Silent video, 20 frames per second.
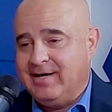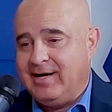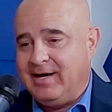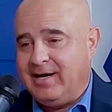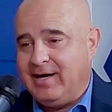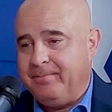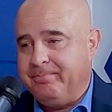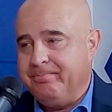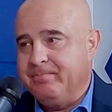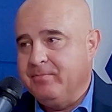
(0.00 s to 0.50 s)

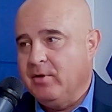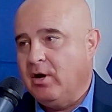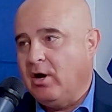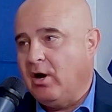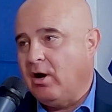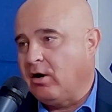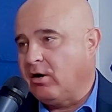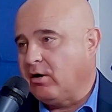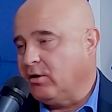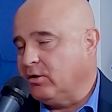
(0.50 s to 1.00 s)

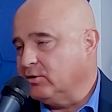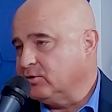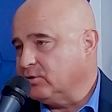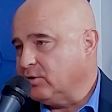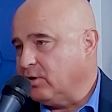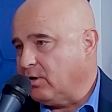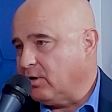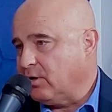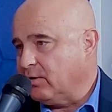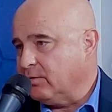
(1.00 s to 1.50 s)
Our
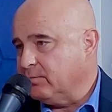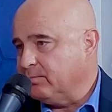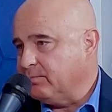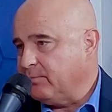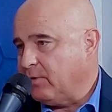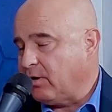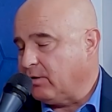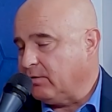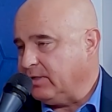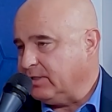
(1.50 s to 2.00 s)

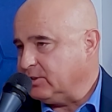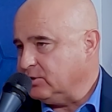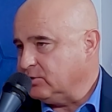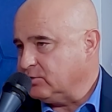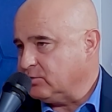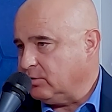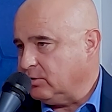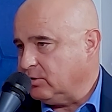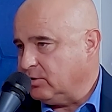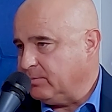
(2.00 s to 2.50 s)

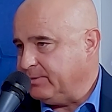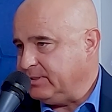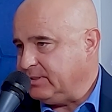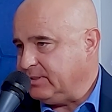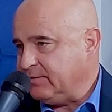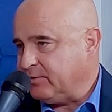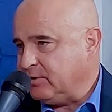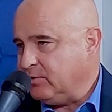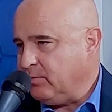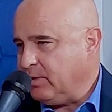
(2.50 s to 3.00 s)
elections are a little bit
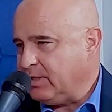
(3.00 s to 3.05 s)
different.